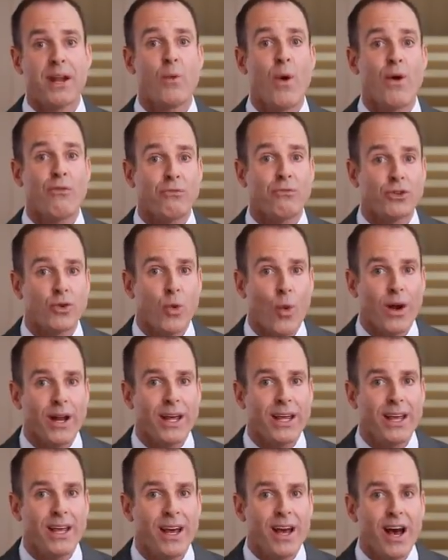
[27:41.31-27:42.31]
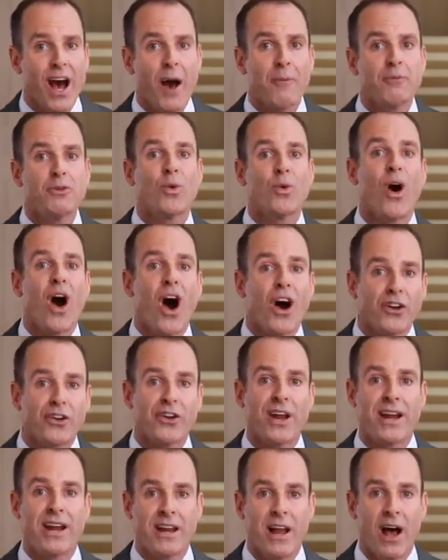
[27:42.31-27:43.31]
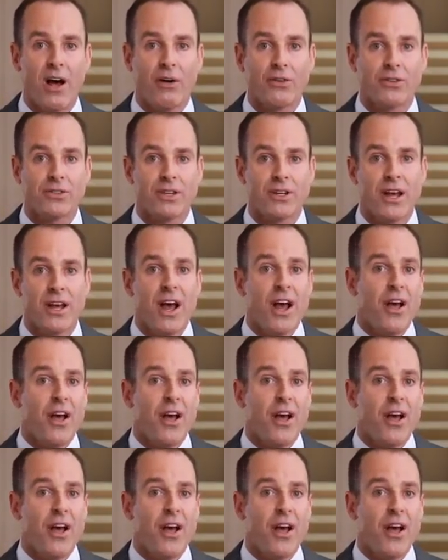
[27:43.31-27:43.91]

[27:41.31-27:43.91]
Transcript: anywhere from $20 up to $180.